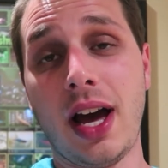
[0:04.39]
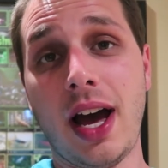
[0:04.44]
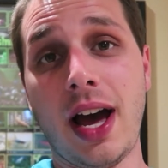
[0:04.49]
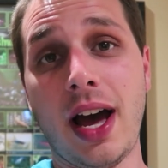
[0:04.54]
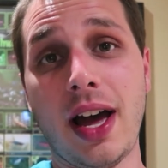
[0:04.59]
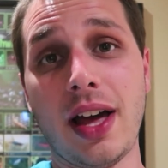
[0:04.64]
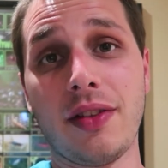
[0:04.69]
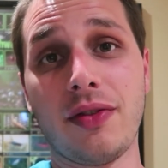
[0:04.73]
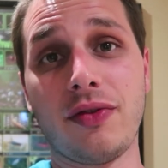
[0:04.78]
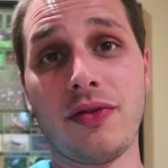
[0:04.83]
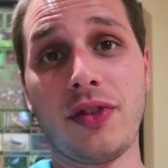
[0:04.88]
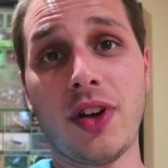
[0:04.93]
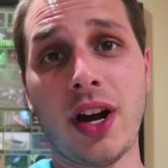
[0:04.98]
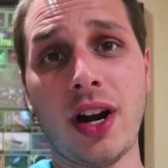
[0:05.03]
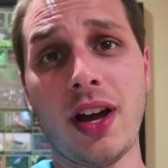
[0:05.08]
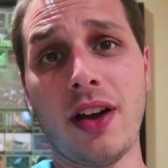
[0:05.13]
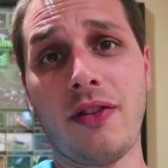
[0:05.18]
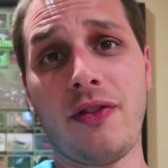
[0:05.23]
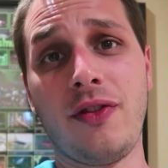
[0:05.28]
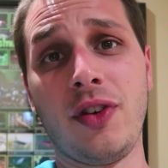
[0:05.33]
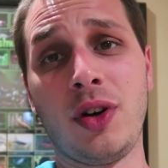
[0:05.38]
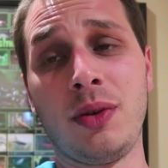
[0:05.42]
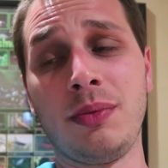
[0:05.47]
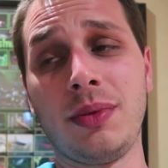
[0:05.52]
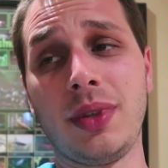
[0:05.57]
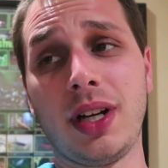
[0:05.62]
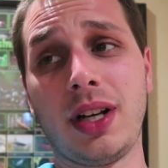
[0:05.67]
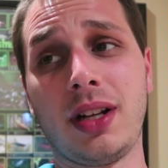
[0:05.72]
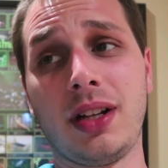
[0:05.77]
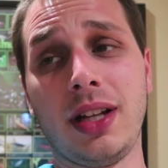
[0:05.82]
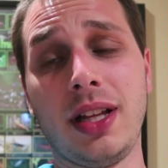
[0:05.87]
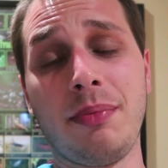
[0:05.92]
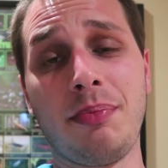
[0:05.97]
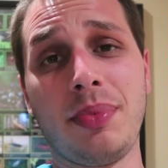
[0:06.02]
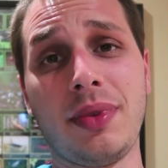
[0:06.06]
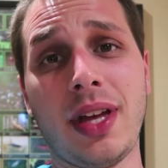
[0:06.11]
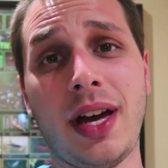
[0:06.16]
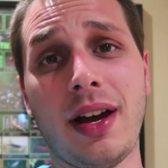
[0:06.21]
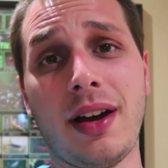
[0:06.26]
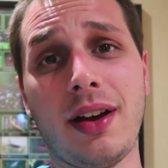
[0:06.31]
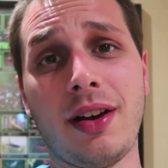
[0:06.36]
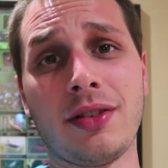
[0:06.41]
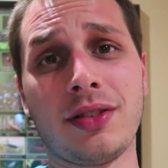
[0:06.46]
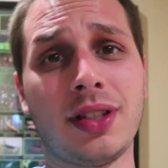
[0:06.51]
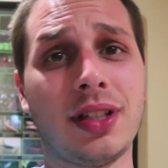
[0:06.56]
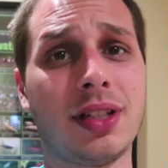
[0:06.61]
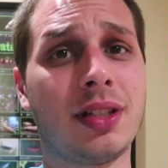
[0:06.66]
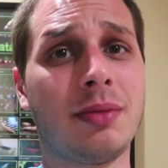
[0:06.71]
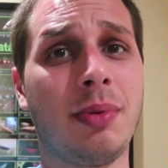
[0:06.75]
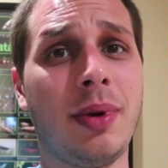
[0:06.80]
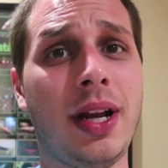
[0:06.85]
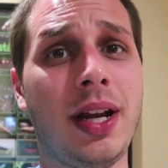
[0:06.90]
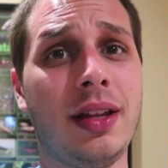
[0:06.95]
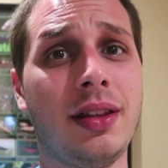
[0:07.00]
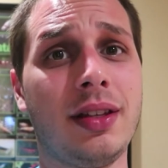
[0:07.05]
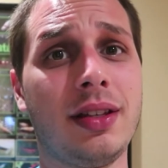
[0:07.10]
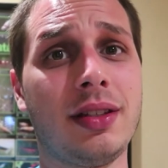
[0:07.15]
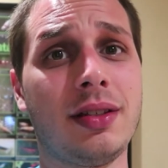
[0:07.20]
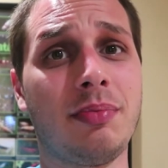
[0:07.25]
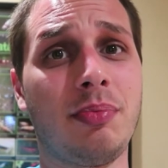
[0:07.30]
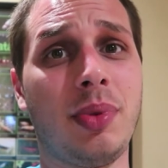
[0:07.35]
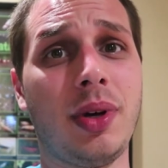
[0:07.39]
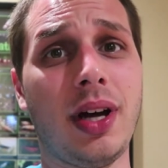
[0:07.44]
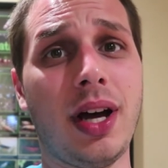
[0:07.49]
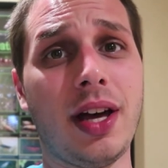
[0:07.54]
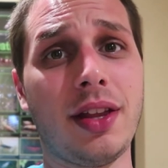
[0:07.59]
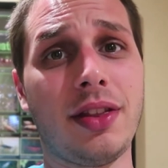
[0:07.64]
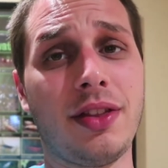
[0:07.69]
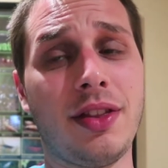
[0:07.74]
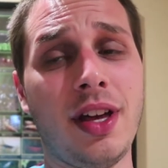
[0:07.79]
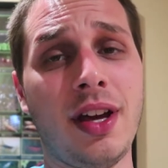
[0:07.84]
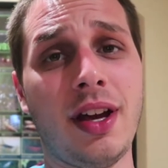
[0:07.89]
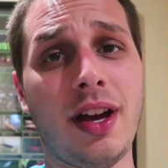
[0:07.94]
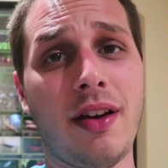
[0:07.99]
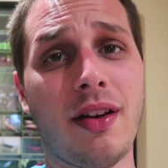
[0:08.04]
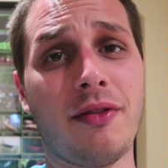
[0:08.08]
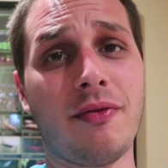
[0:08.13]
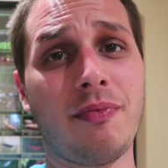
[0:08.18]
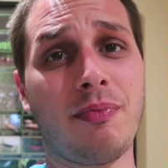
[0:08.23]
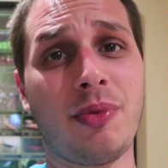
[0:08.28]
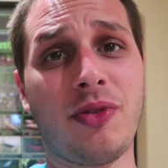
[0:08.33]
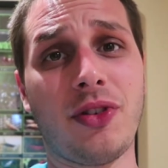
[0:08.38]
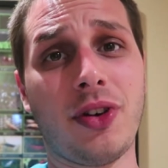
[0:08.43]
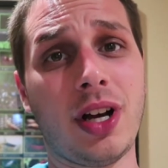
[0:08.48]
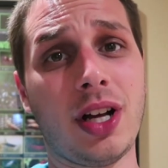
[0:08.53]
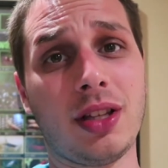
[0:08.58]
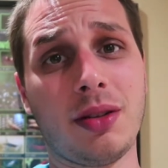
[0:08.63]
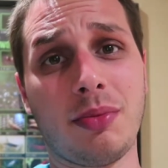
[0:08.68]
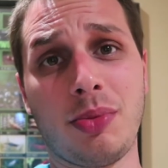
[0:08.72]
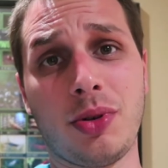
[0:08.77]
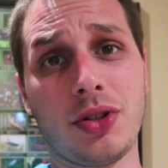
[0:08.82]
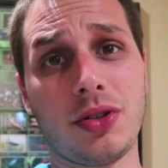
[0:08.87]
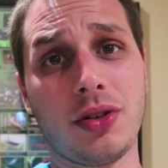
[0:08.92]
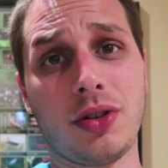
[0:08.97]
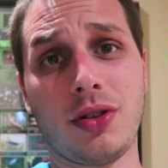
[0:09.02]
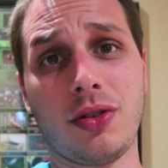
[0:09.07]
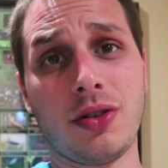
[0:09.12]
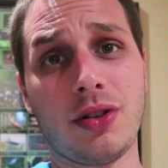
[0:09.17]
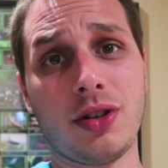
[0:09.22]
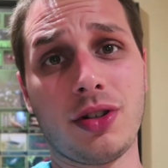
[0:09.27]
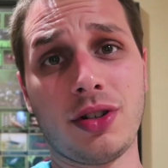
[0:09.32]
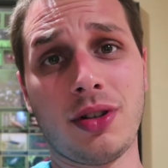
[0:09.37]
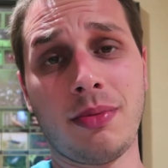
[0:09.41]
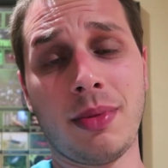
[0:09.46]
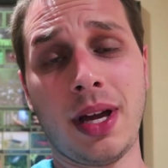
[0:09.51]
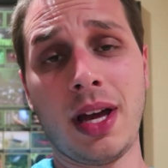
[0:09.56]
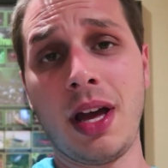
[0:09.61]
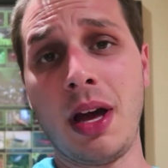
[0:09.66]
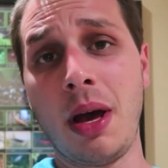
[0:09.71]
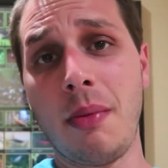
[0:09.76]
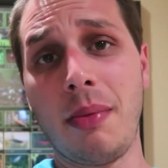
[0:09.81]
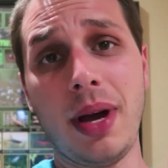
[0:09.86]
I thought I filmed a clip that I was explaining this, but I think I forgot to push record or something.